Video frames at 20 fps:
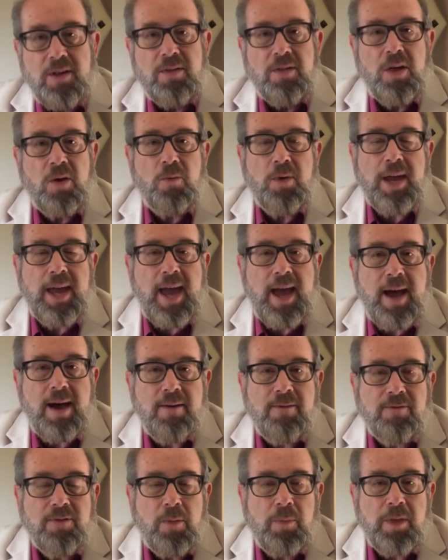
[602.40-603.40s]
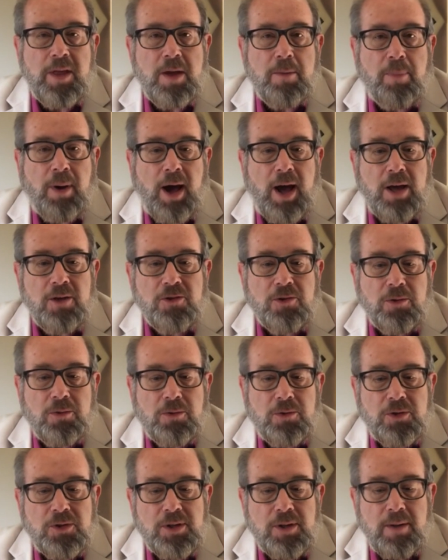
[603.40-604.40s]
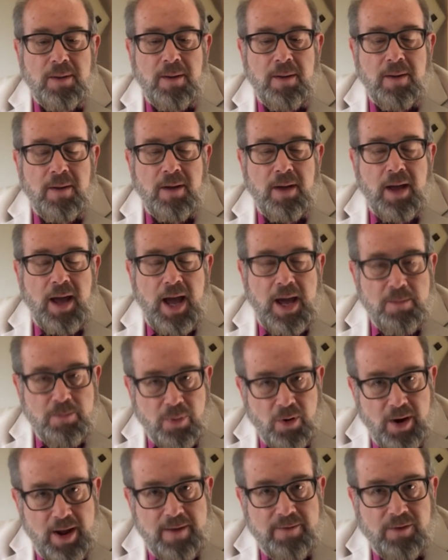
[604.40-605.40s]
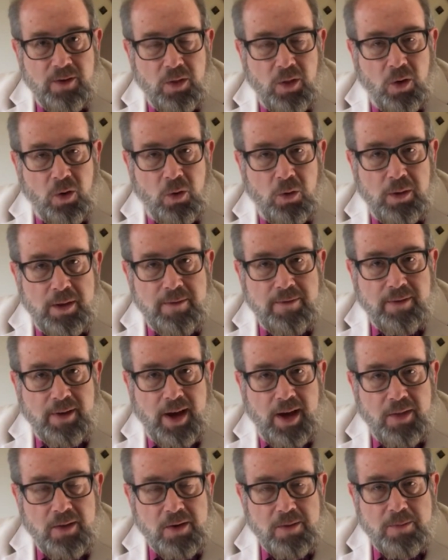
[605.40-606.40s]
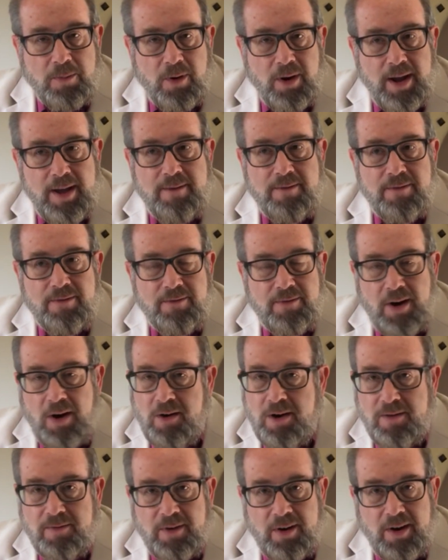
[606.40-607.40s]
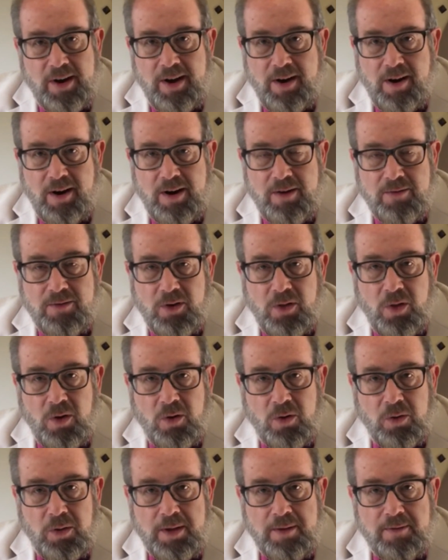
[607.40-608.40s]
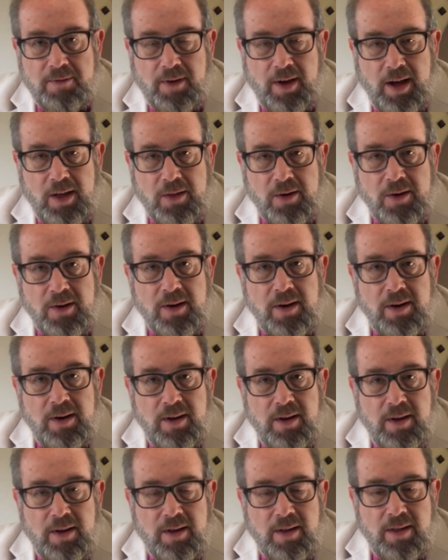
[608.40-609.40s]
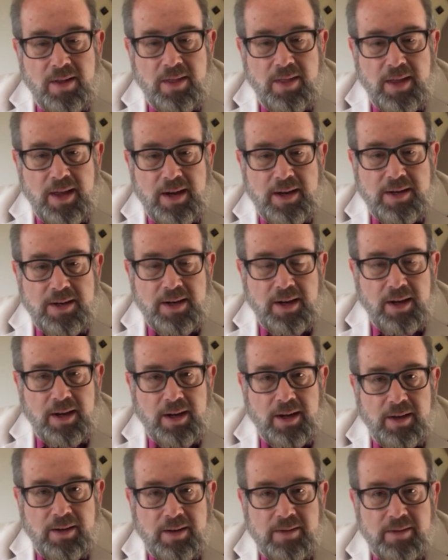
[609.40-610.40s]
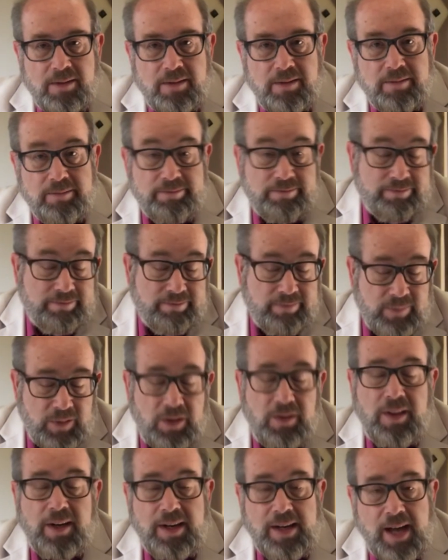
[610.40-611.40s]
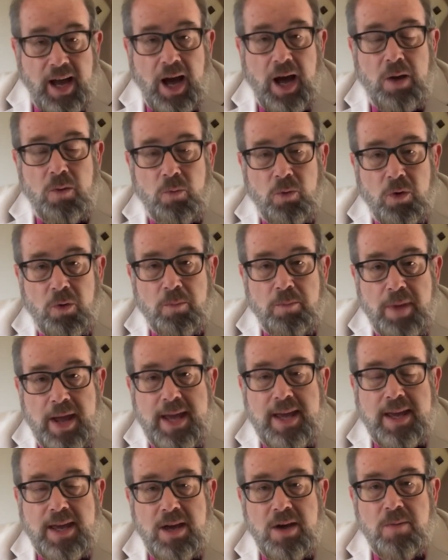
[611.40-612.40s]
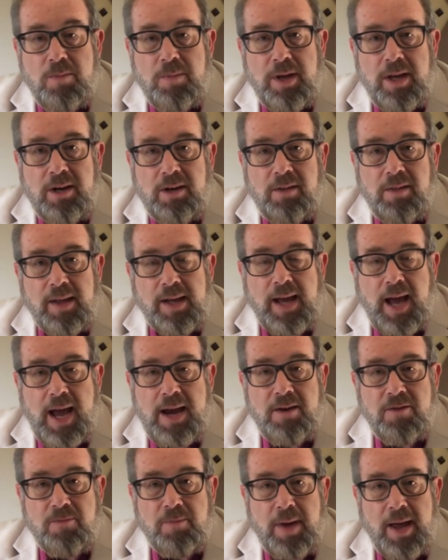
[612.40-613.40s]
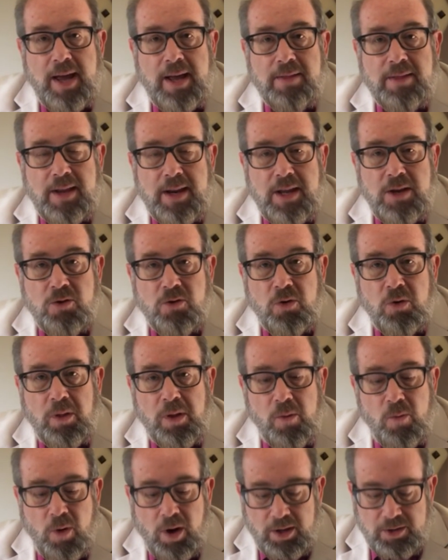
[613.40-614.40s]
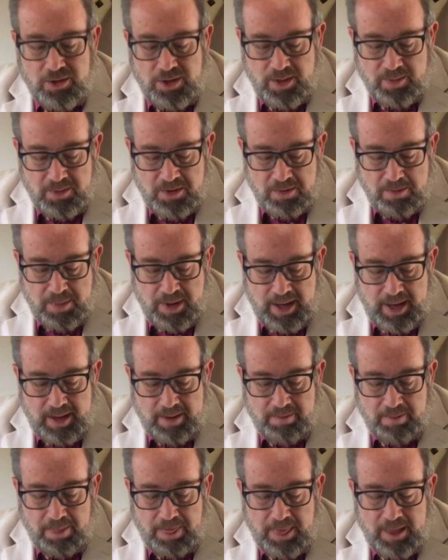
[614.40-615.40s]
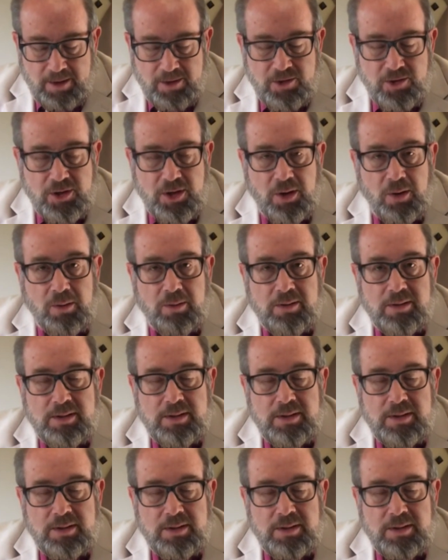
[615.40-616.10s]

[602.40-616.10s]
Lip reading: that we have from the apostles, and pray for the Holy Father. Pray very, very hard for the Holy Father that that God will make him into the kind of man that he truly wants him to be. So